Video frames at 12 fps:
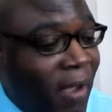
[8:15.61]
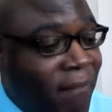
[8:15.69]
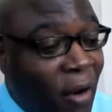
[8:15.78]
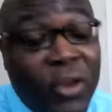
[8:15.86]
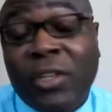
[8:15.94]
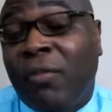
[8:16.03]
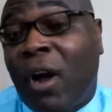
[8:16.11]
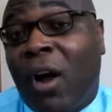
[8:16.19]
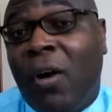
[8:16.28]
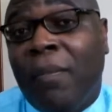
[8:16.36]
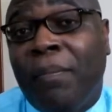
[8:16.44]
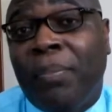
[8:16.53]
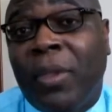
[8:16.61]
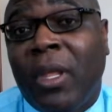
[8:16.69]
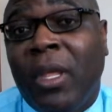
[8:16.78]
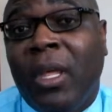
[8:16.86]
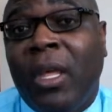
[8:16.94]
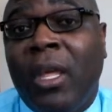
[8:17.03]
First of all,
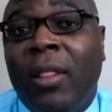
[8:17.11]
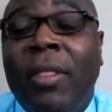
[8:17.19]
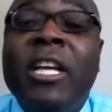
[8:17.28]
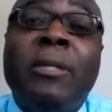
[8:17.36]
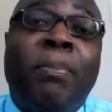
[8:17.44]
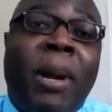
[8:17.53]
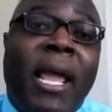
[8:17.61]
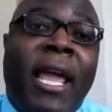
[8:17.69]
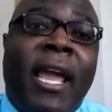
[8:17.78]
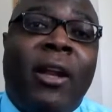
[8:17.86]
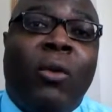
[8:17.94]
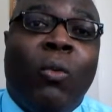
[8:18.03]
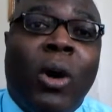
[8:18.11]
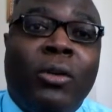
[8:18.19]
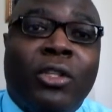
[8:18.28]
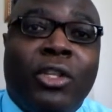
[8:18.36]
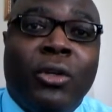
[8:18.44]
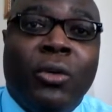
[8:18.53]
this plan
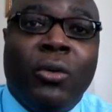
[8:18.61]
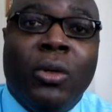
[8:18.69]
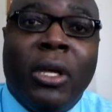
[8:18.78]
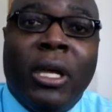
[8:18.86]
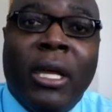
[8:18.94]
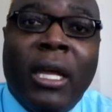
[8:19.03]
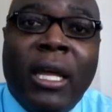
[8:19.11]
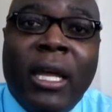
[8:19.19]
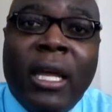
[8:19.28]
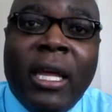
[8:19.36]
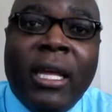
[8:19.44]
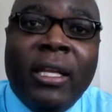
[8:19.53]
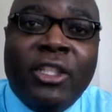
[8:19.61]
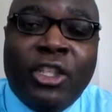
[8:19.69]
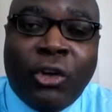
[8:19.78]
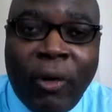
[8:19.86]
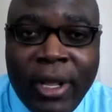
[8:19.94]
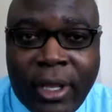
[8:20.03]
wants to
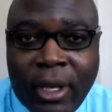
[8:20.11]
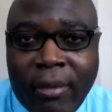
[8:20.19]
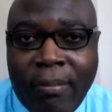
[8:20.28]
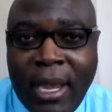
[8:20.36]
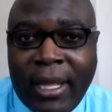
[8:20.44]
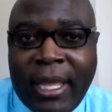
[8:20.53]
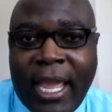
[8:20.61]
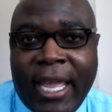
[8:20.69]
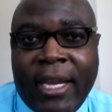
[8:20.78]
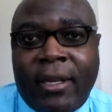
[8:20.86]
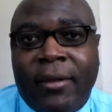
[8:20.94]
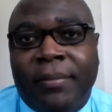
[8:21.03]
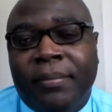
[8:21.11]
shrink Medicaid,